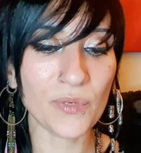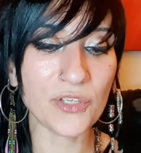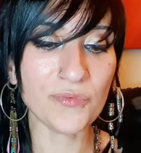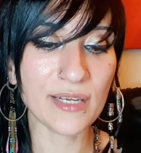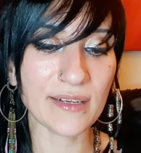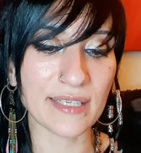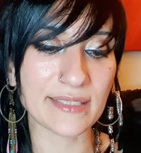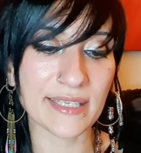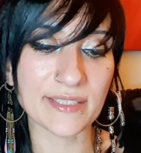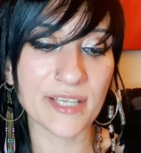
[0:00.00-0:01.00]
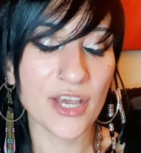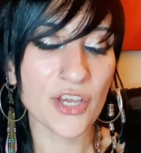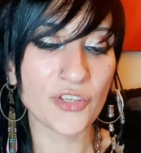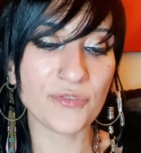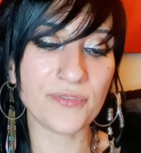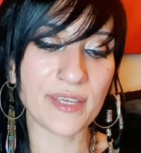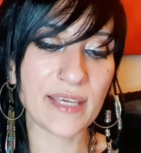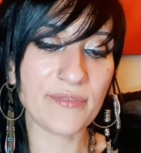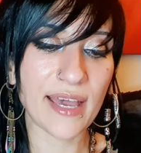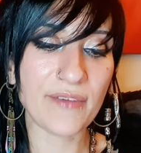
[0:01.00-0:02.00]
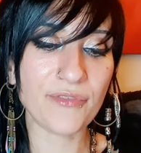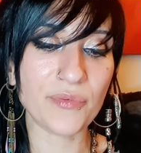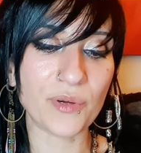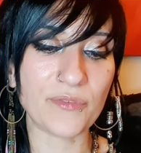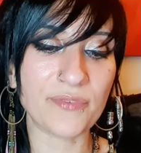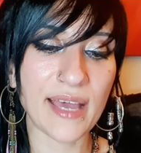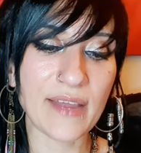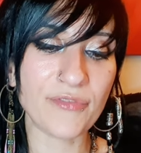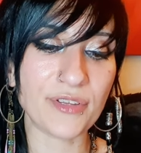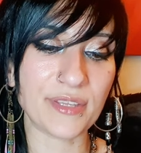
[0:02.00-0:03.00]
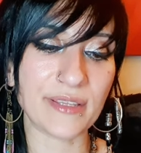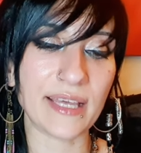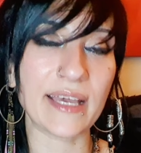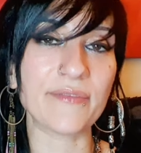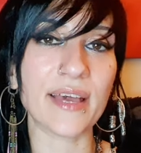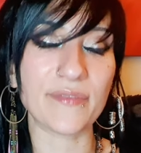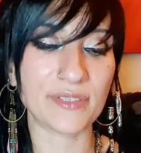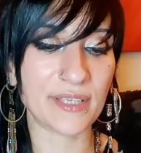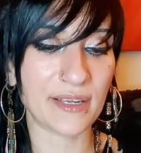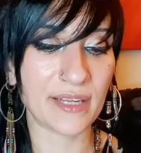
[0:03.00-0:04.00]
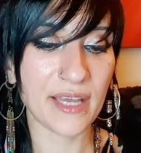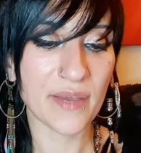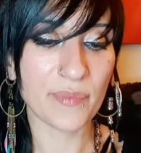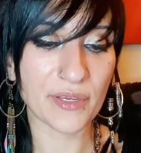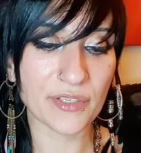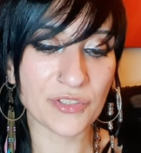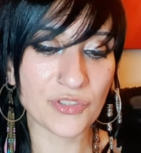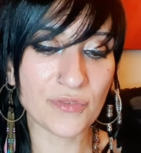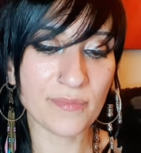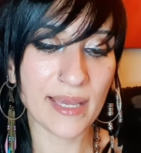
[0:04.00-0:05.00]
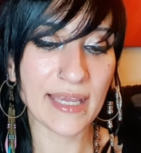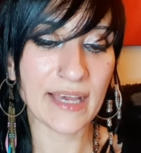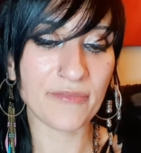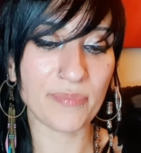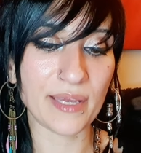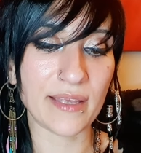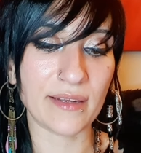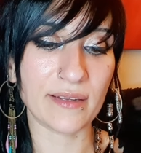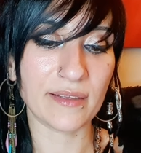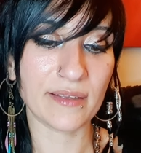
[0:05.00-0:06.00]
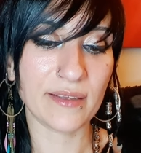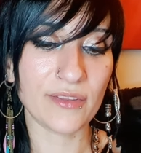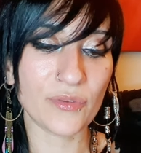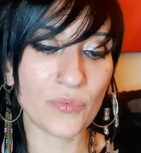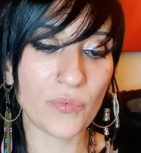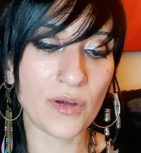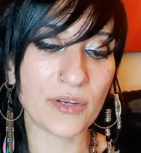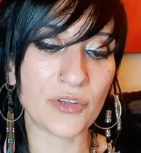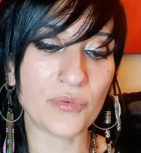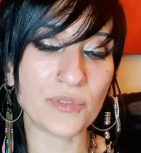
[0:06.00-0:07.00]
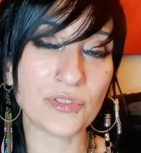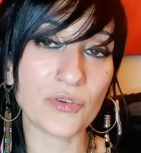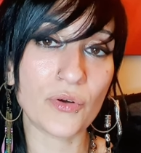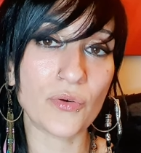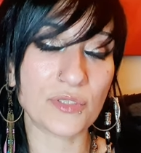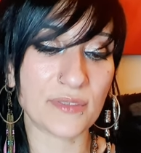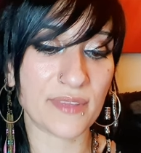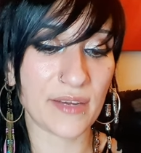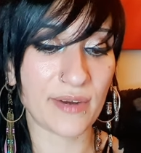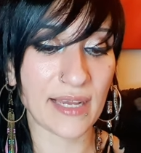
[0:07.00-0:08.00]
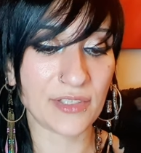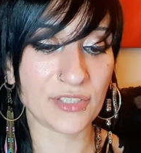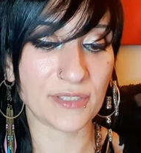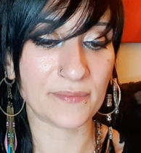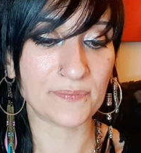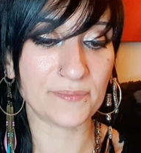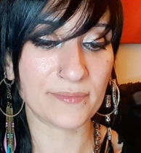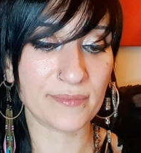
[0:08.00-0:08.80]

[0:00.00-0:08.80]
When you realize this, you forgive everyone for everything they have ever done because you may have been the one who was the cause of their action.